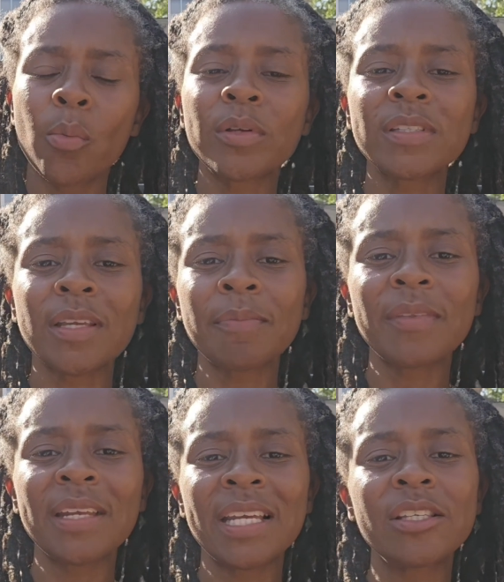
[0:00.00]
Was
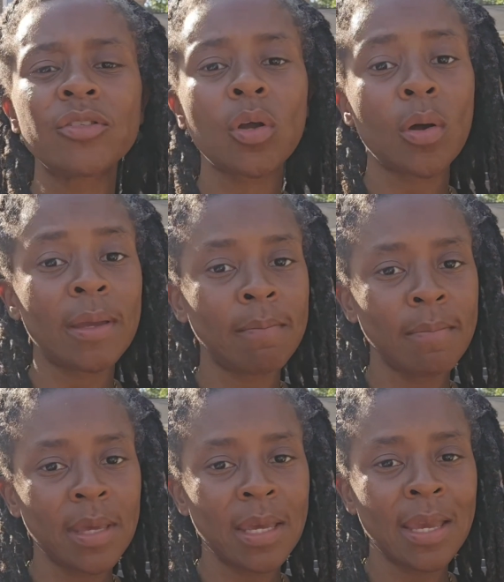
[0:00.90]
something he saw
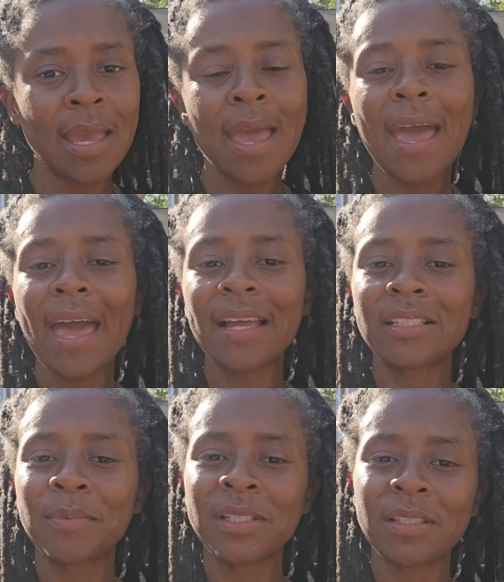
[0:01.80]
in me
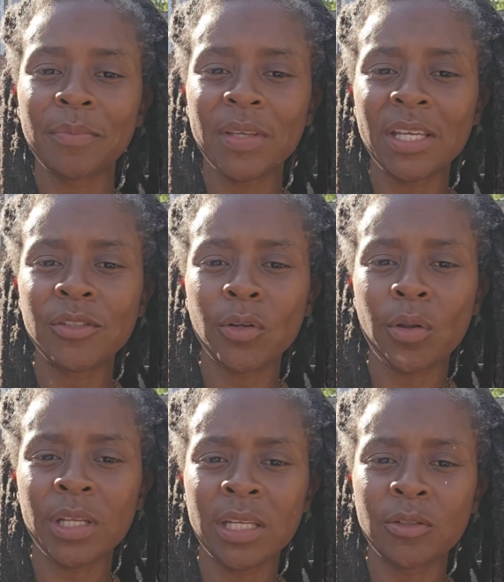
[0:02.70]
had to be something he
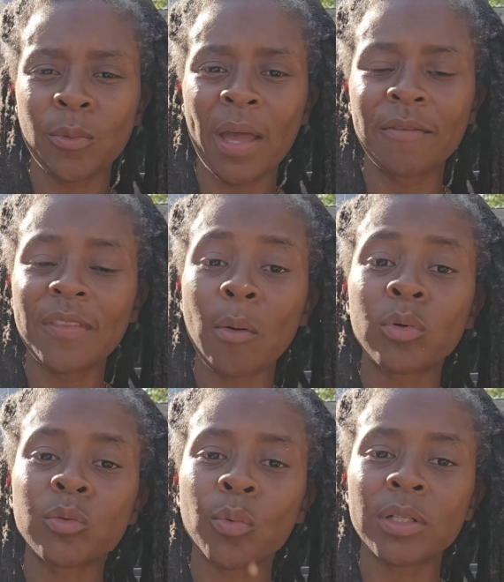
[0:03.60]
saw in his wife
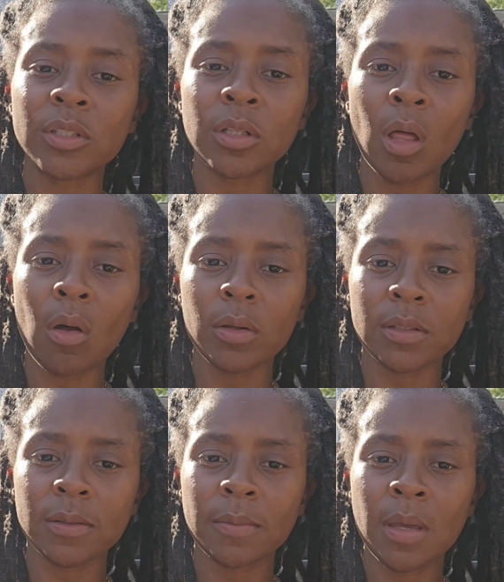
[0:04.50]
that was once
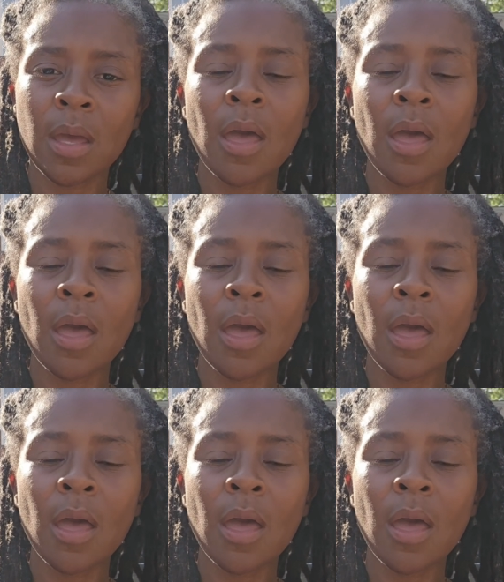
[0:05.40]
lost.